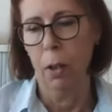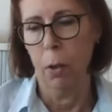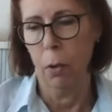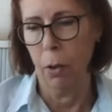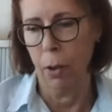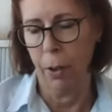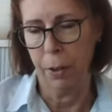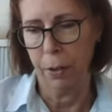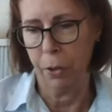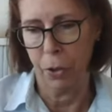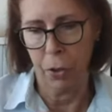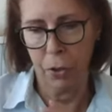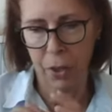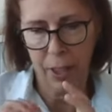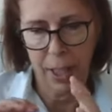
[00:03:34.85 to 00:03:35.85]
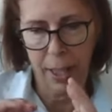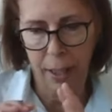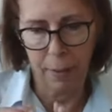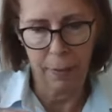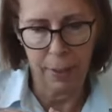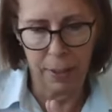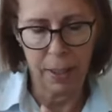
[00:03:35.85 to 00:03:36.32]
or just
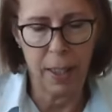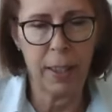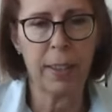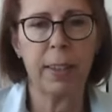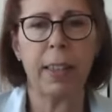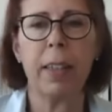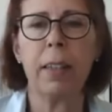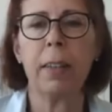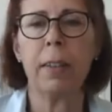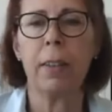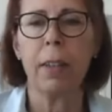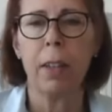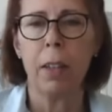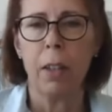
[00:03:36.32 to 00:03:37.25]
have ataxia.